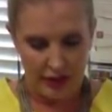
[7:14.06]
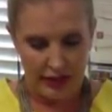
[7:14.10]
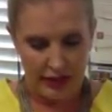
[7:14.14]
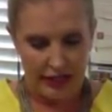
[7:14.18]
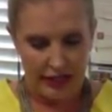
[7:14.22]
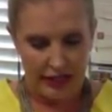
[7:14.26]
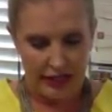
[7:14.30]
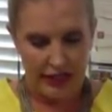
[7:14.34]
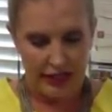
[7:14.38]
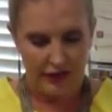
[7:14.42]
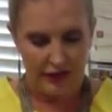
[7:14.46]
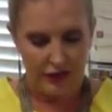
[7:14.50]

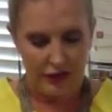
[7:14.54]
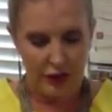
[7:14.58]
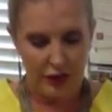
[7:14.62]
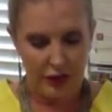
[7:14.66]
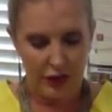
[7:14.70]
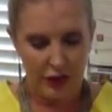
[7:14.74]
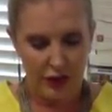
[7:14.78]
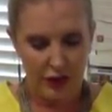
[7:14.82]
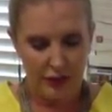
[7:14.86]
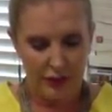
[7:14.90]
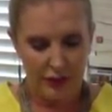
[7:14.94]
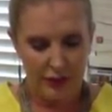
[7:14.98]
If you
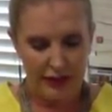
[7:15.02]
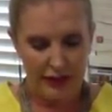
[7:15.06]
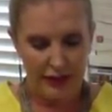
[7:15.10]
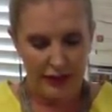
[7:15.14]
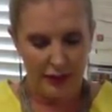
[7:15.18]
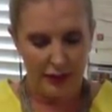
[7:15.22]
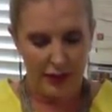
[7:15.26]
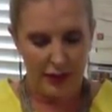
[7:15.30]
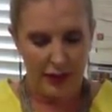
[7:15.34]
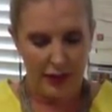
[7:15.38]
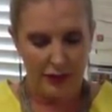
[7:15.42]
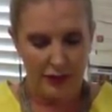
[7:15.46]
could be the
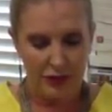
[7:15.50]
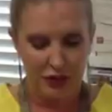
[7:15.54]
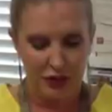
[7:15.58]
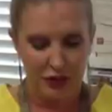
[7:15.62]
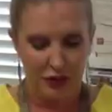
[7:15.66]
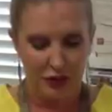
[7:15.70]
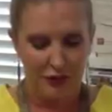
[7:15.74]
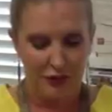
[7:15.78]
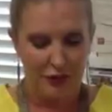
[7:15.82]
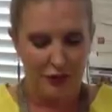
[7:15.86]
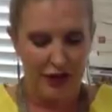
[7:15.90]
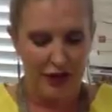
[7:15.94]

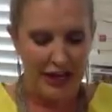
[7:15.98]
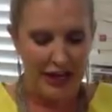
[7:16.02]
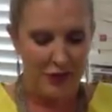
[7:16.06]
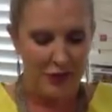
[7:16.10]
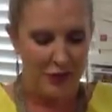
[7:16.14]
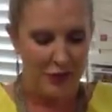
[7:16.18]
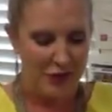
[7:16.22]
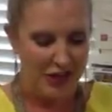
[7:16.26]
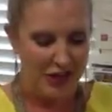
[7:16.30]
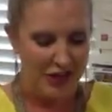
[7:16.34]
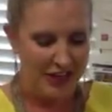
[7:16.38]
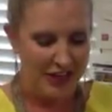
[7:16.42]
publisher for
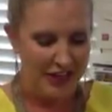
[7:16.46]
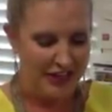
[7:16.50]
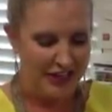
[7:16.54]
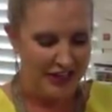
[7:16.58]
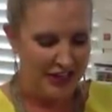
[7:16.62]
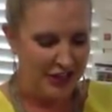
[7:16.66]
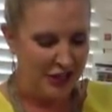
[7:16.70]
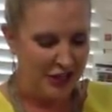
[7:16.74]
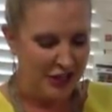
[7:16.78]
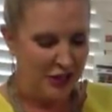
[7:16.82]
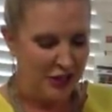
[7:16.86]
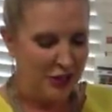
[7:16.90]
anyone,
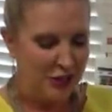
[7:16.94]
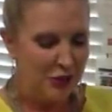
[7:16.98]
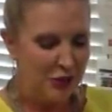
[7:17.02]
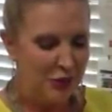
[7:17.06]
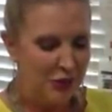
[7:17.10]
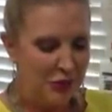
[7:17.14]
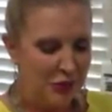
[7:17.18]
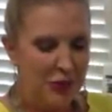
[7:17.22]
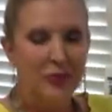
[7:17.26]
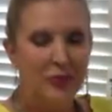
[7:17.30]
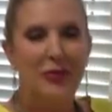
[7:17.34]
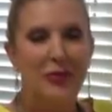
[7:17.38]
who
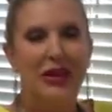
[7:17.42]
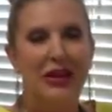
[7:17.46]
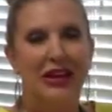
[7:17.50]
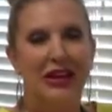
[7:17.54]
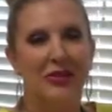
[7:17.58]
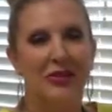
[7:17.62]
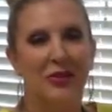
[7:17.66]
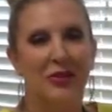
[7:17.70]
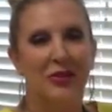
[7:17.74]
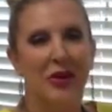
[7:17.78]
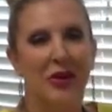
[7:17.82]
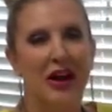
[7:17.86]
would it be
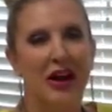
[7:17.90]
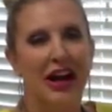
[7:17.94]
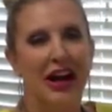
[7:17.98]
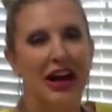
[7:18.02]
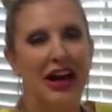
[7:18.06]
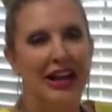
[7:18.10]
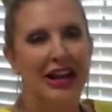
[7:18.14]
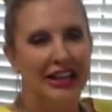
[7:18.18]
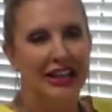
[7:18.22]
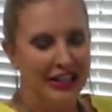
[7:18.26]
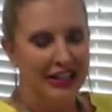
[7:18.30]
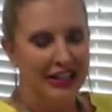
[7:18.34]
and why?